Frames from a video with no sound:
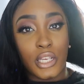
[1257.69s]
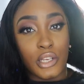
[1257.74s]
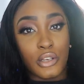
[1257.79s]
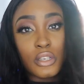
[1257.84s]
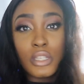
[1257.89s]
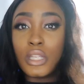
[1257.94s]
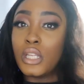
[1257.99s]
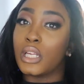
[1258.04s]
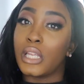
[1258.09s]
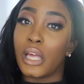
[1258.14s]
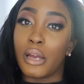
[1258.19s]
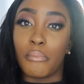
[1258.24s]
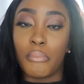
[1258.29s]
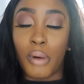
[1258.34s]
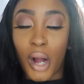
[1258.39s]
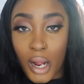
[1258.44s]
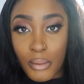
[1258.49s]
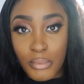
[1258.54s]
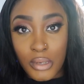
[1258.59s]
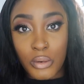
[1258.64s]
You could look like
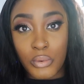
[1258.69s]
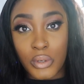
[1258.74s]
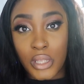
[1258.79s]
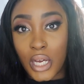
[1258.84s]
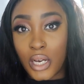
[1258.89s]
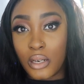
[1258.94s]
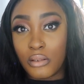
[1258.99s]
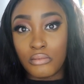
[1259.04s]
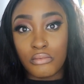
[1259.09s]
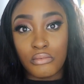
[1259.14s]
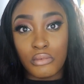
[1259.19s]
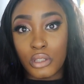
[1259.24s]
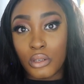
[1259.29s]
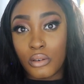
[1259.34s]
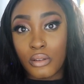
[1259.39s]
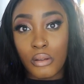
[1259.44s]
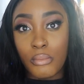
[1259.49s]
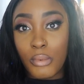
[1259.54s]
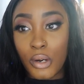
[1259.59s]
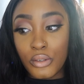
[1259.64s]
Barbie without
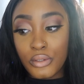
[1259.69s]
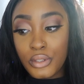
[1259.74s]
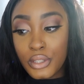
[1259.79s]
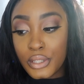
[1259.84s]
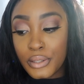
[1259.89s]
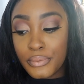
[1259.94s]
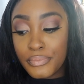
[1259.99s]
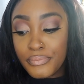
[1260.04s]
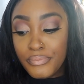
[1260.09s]
doing the most.